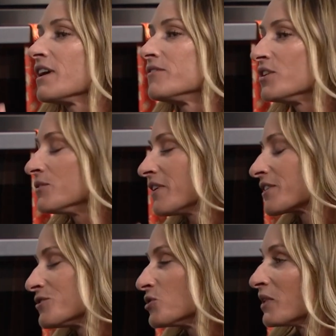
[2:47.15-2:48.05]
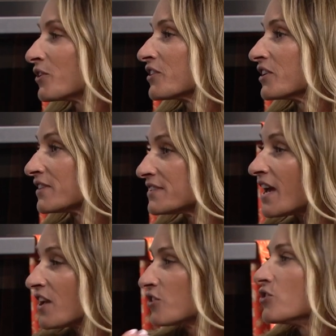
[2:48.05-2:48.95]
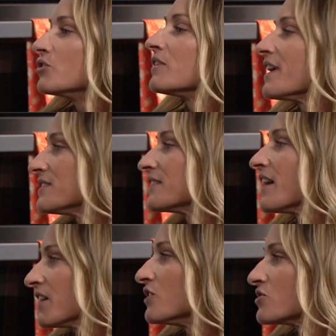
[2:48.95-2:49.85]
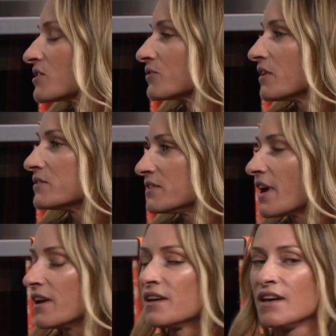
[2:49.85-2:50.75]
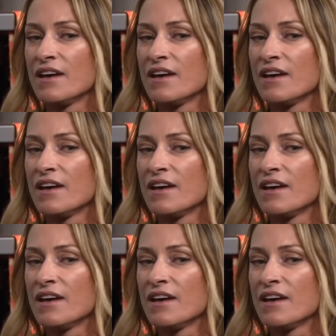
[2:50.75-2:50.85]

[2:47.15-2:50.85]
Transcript: If you are consuming earlier in the day, you're utilizing that energy throughout the day.